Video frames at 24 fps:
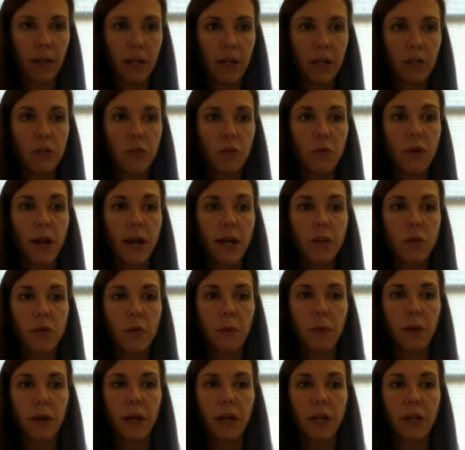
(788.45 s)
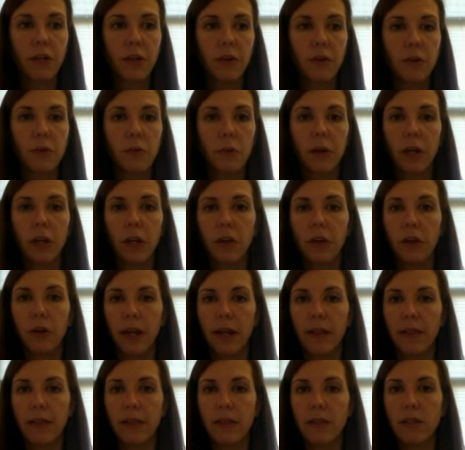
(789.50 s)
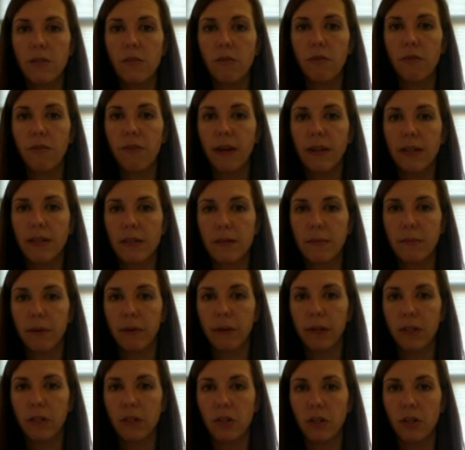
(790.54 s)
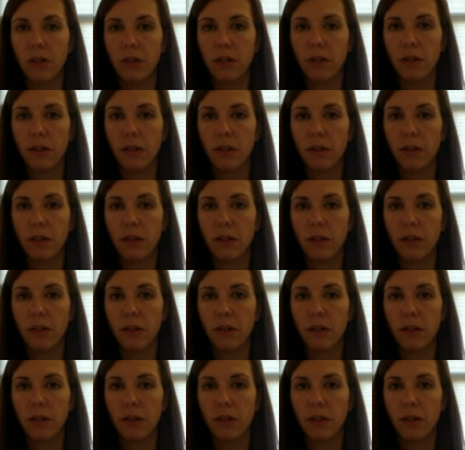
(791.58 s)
So next what we're going to do is we're going to look at this PhET simulation